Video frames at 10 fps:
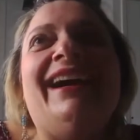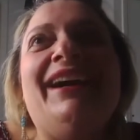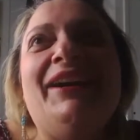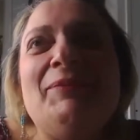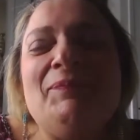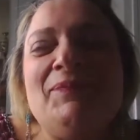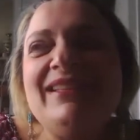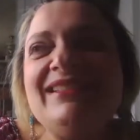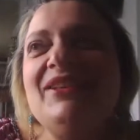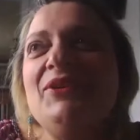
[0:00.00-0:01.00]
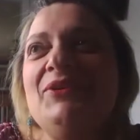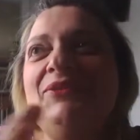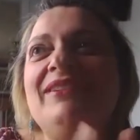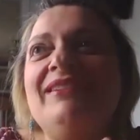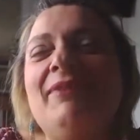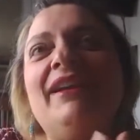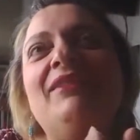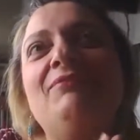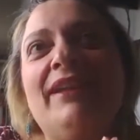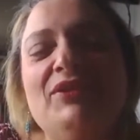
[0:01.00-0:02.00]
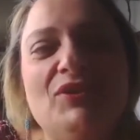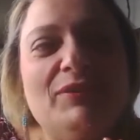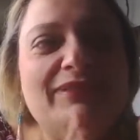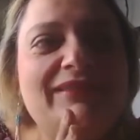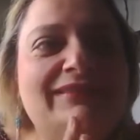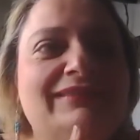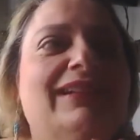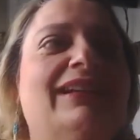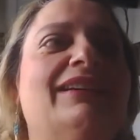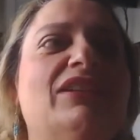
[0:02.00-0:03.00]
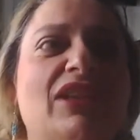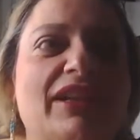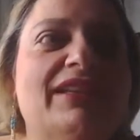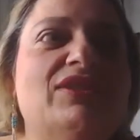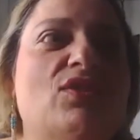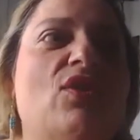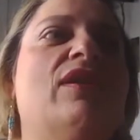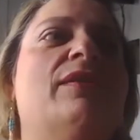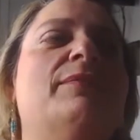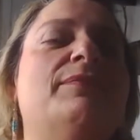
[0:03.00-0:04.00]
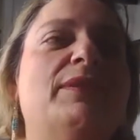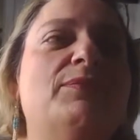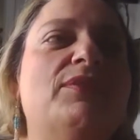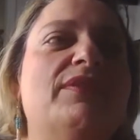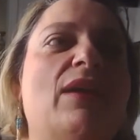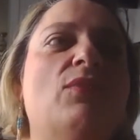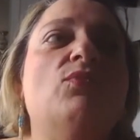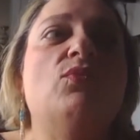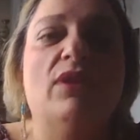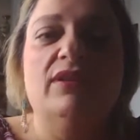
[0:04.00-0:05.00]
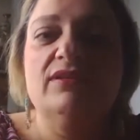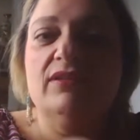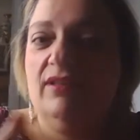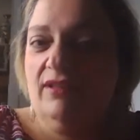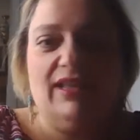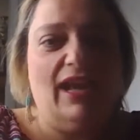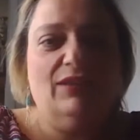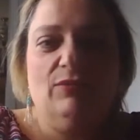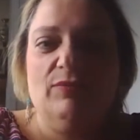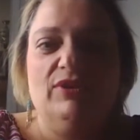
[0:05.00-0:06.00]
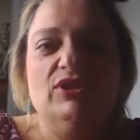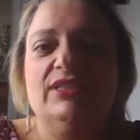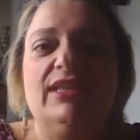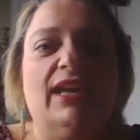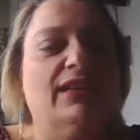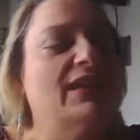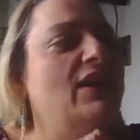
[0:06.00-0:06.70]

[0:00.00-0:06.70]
Um, so my my normal uh, clients are people that want exactly what we just said.